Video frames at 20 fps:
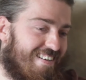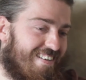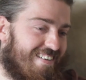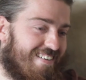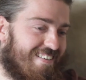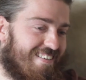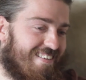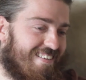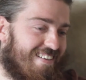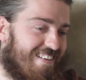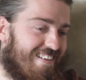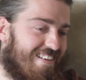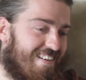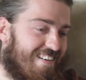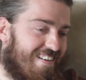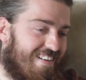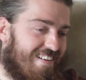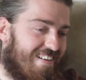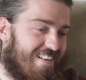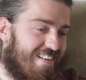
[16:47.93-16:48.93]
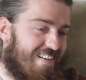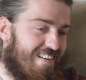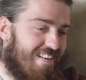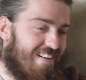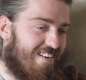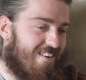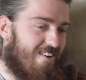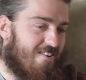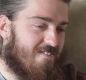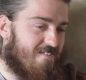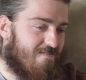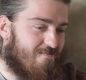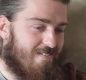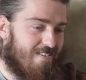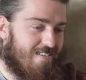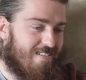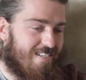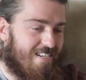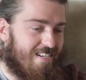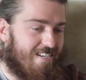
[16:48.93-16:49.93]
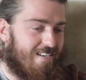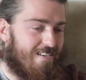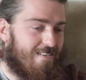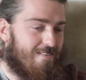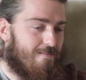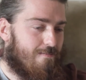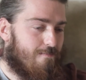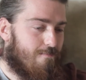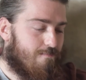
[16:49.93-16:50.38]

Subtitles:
and I got her some whiskey.